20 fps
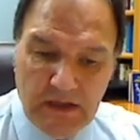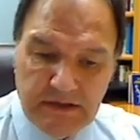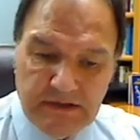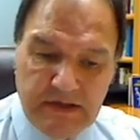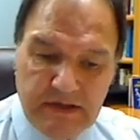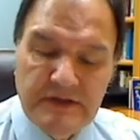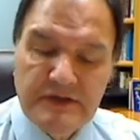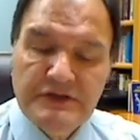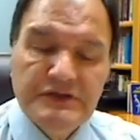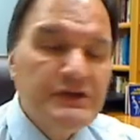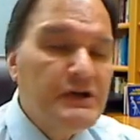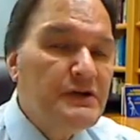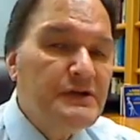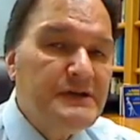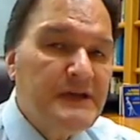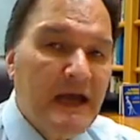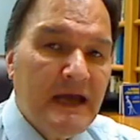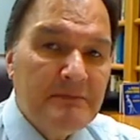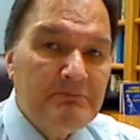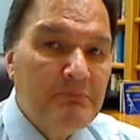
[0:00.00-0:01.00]
See, the
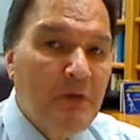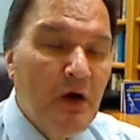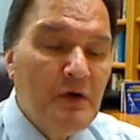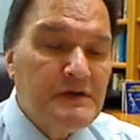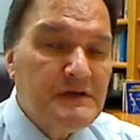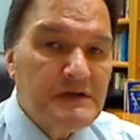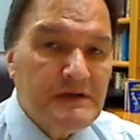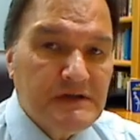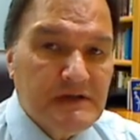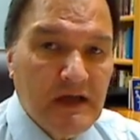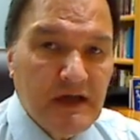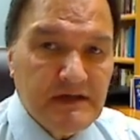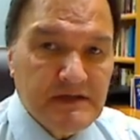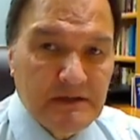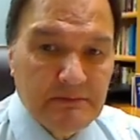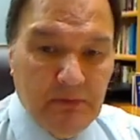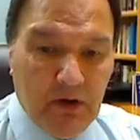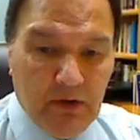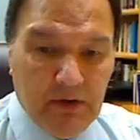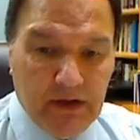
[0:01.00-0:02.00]
Jews had Moses'
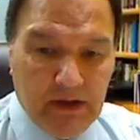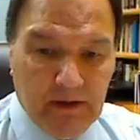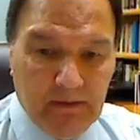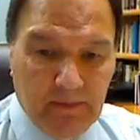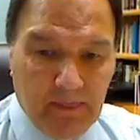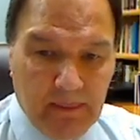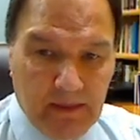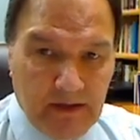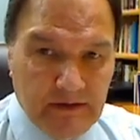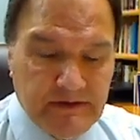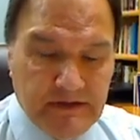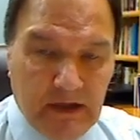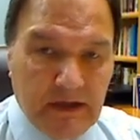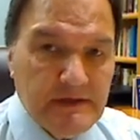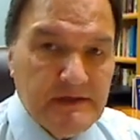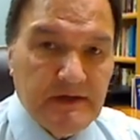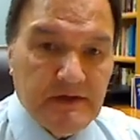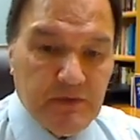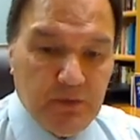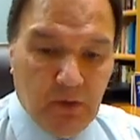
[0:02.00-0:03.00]
testimony in
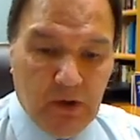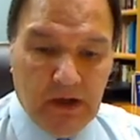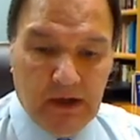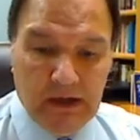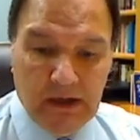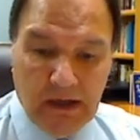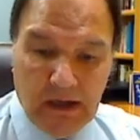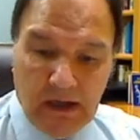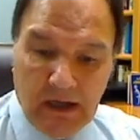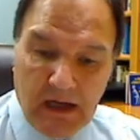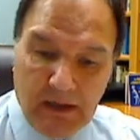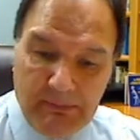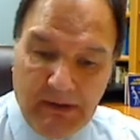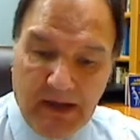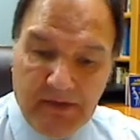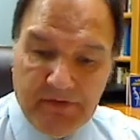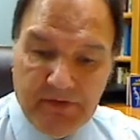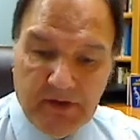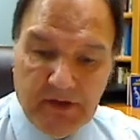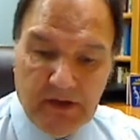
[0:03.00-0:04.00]
Genesis 1
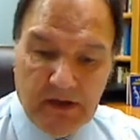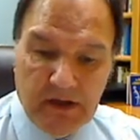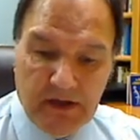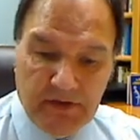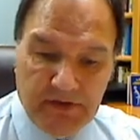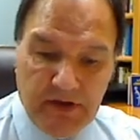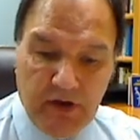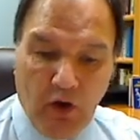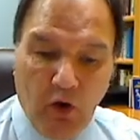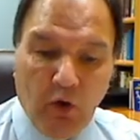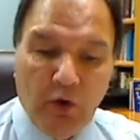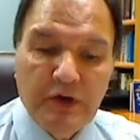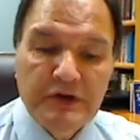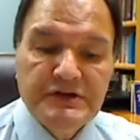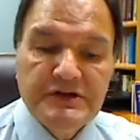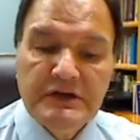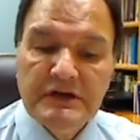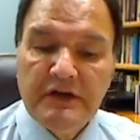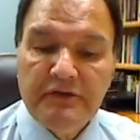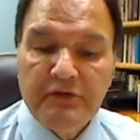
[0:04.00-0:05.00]
about the
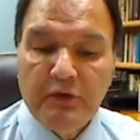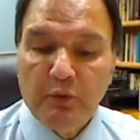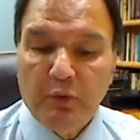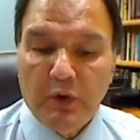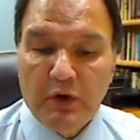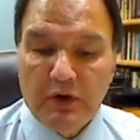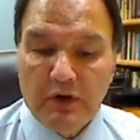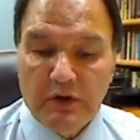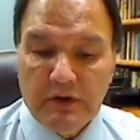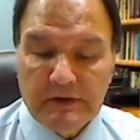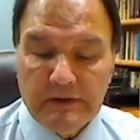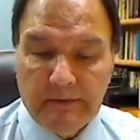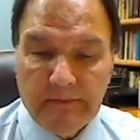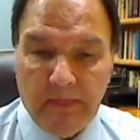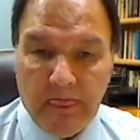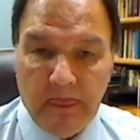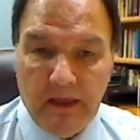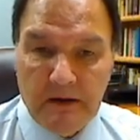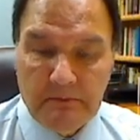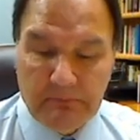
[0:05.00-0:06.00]
origin of the world.
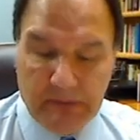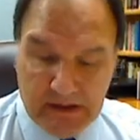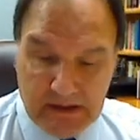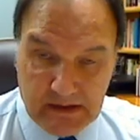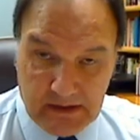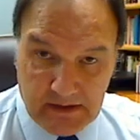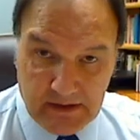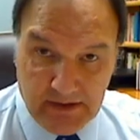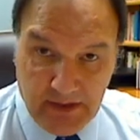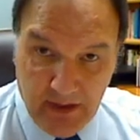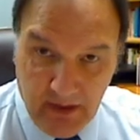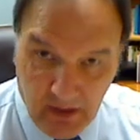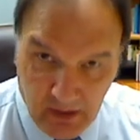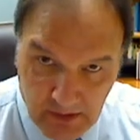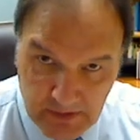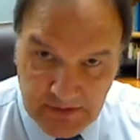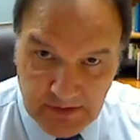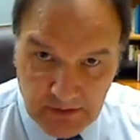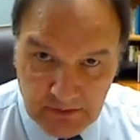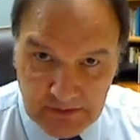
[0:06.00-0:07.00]
But they
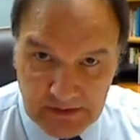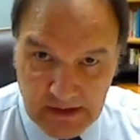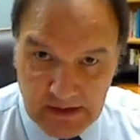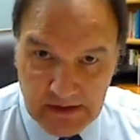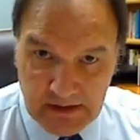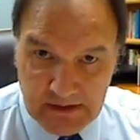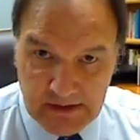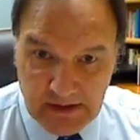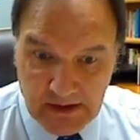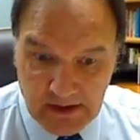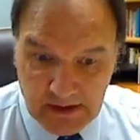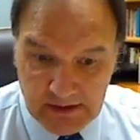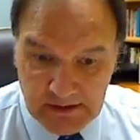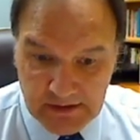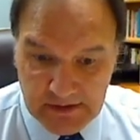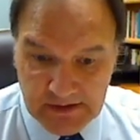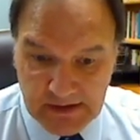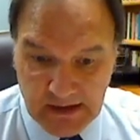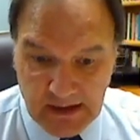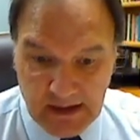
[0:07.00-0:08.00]
also needed to
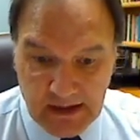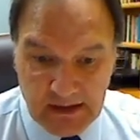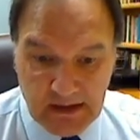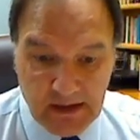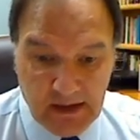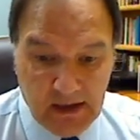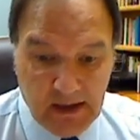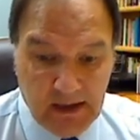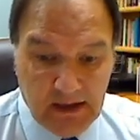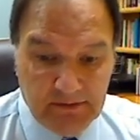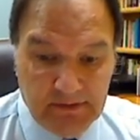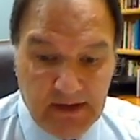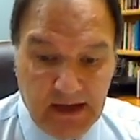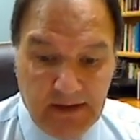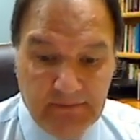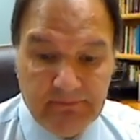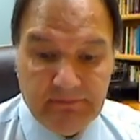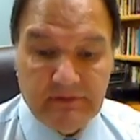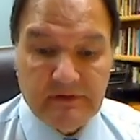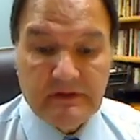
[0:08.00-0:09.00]
understand
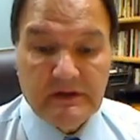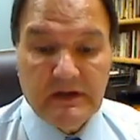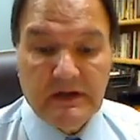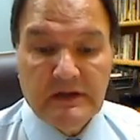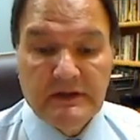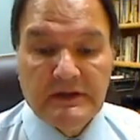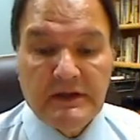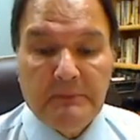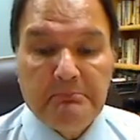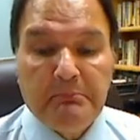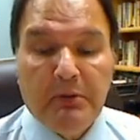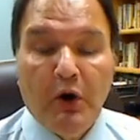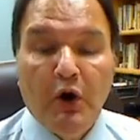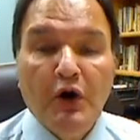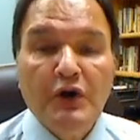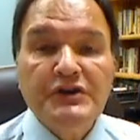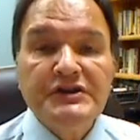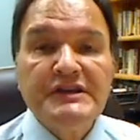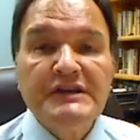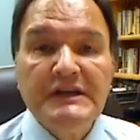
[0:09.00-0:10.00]
that the
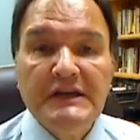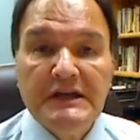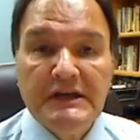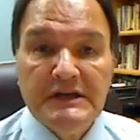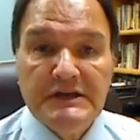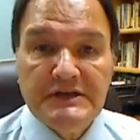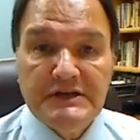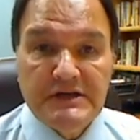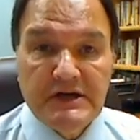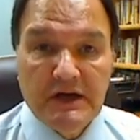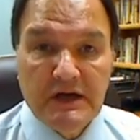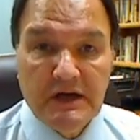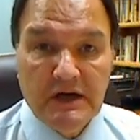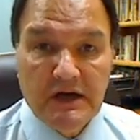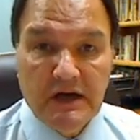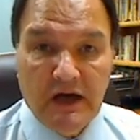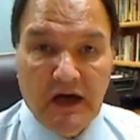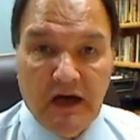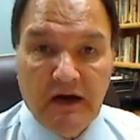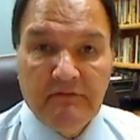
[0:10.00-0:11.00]
personage
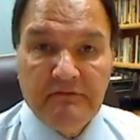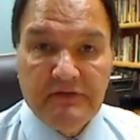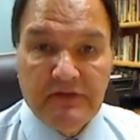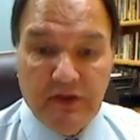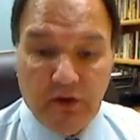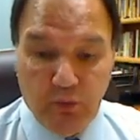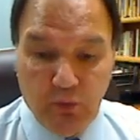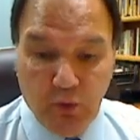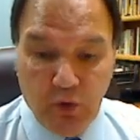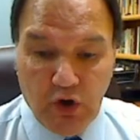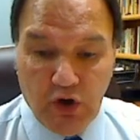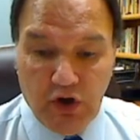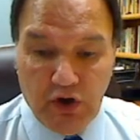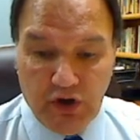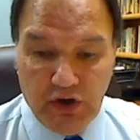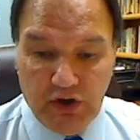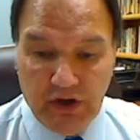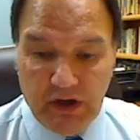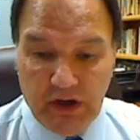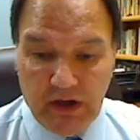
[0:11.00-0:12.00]
of the
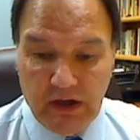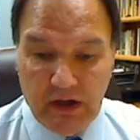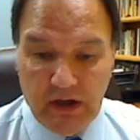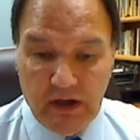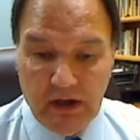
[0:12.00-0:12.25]
Word